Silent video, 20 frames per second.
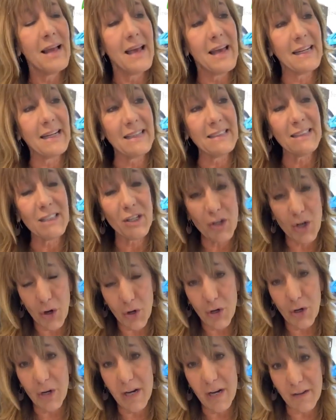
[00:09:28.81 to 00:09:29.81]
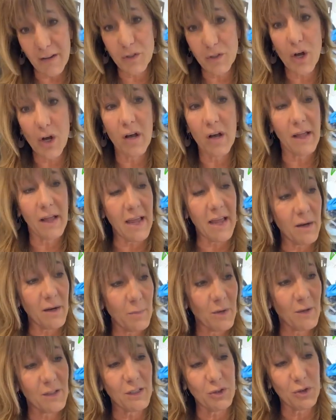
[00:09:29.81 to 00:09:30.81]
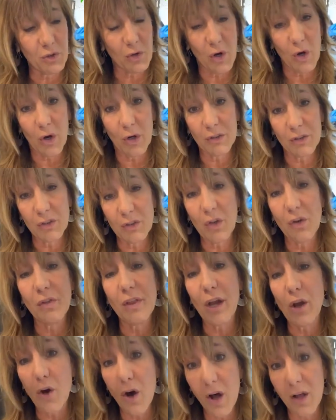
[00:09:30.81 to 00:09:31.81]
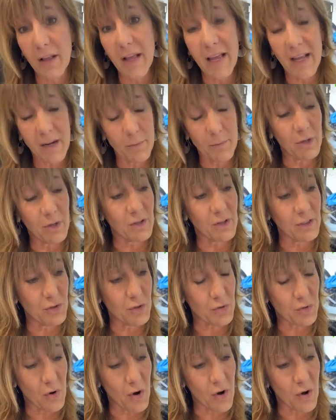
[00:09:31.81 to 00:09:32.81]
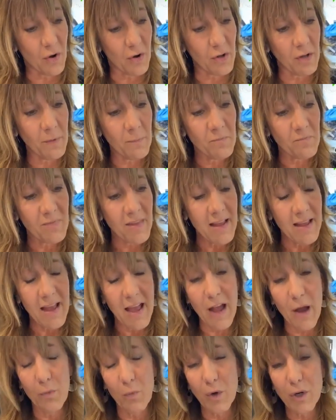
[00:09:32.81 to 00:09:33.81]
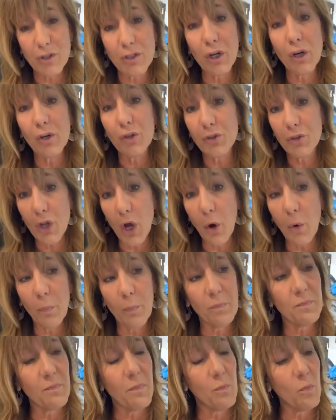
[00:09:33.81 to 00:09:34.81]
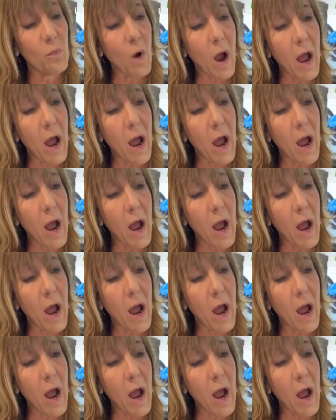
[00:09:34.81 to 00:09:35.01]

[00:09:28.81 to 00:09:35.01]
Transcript: And I said, no, you're going to have to call animal control. So they call animal control, and we're told, nope,